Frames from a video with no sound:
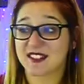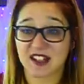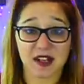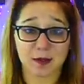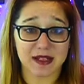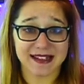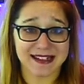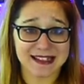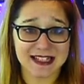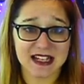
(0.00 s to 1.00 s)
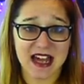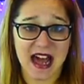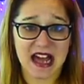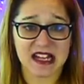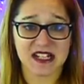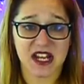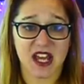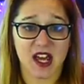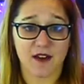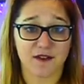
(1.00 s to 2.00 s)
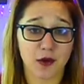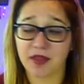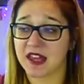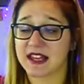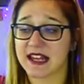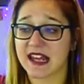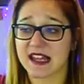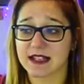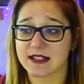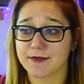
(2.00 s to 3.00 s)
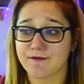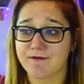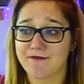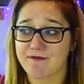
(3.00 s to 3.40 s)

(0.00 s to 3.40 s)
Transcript: life is going to be easy, and if you think it is,